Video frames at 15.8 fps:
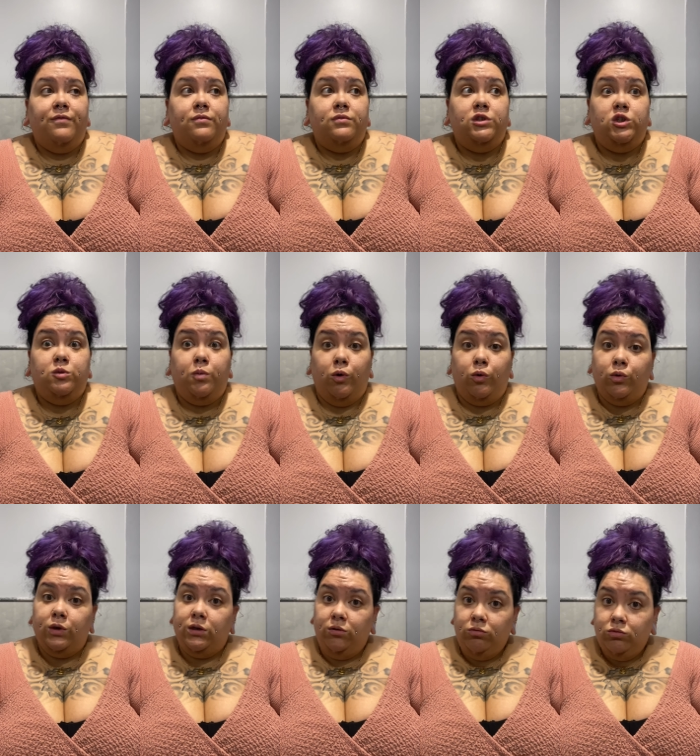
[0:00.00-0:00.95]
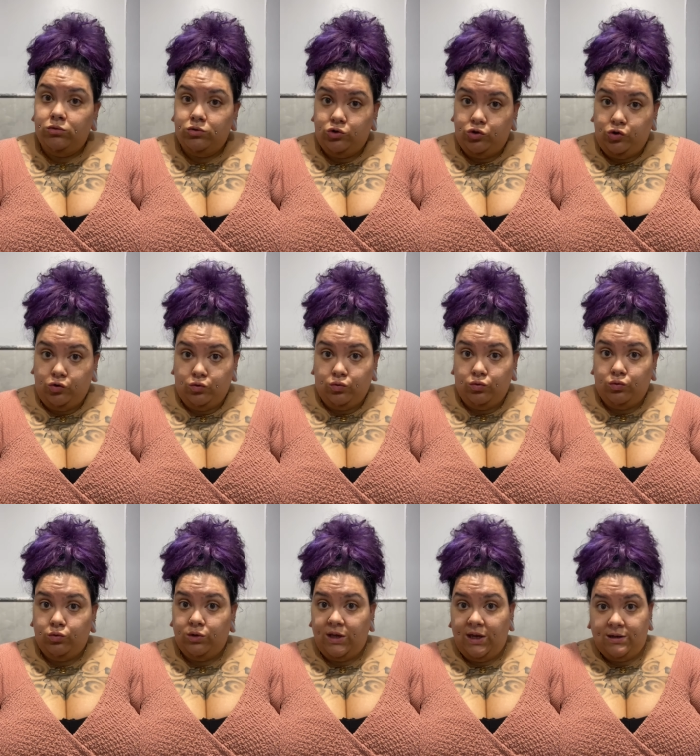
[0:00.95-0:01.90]
spoken
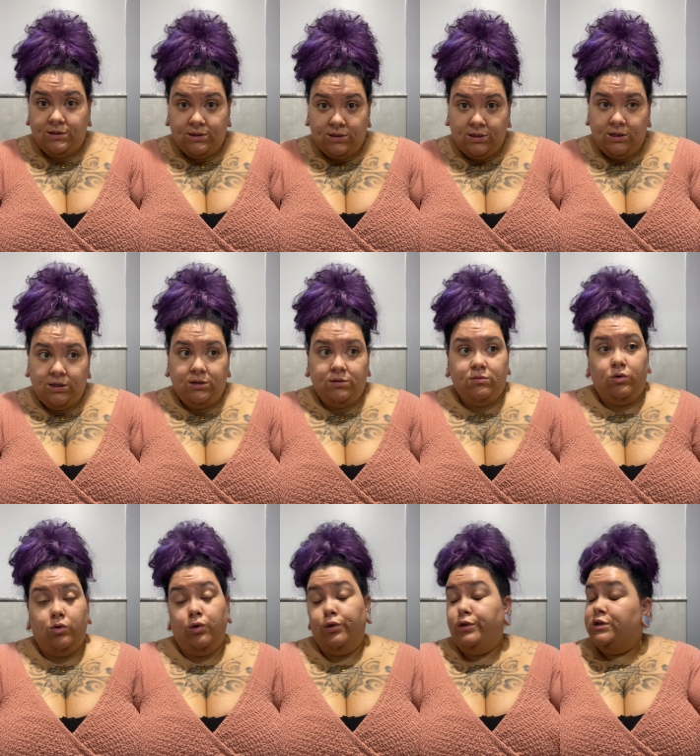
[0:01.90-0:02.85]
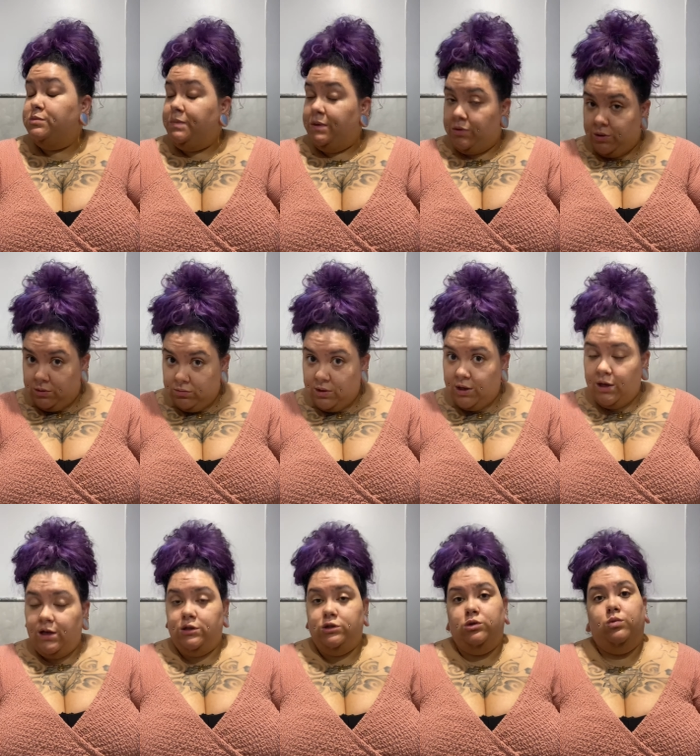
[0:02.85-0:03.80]
to the entity or the spirit,
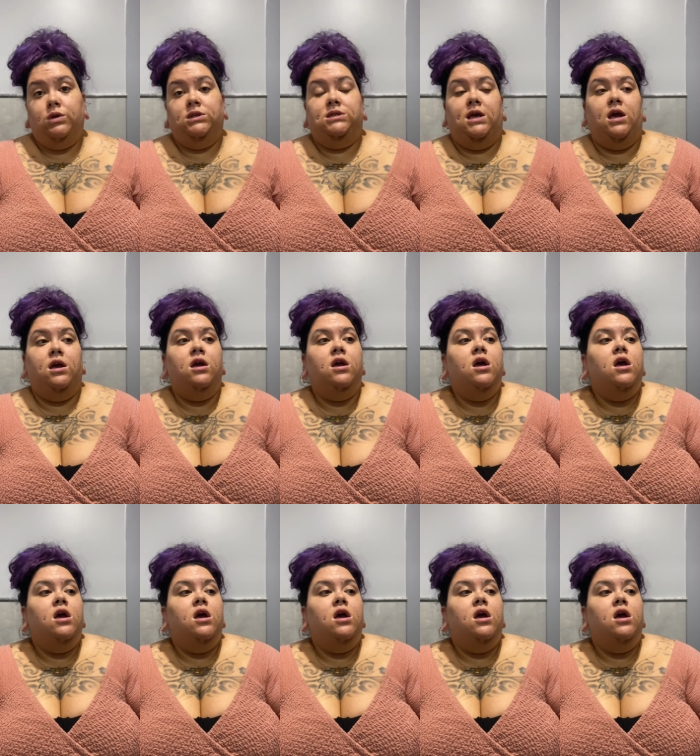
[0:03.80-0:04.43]
as you want to say,